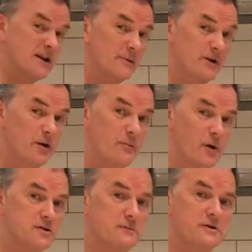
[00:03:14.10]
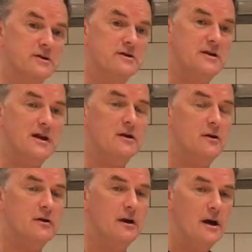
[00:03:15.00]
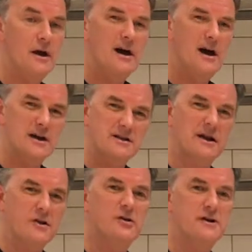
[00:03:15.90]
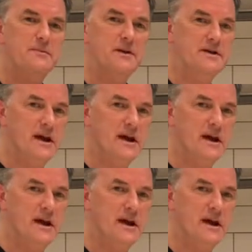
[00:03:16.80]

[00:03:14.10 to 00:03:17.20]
a little bit on the bottom, just take on a slightly crispy